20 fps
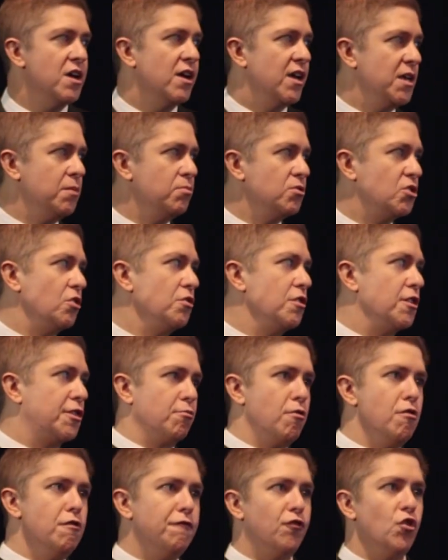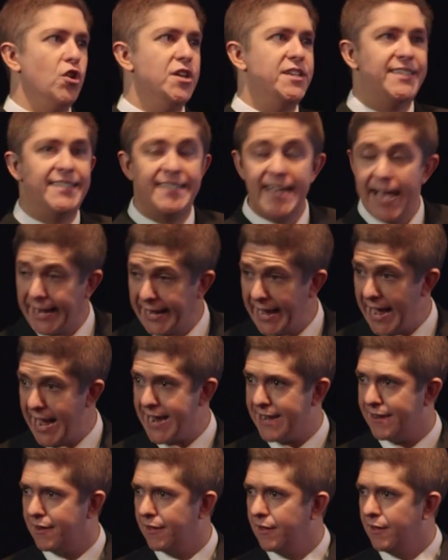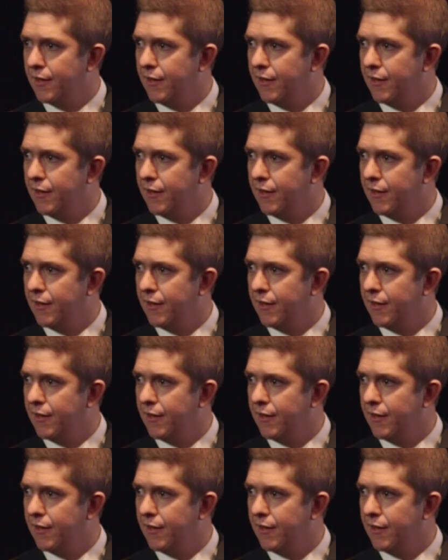He was on the throne for a decade,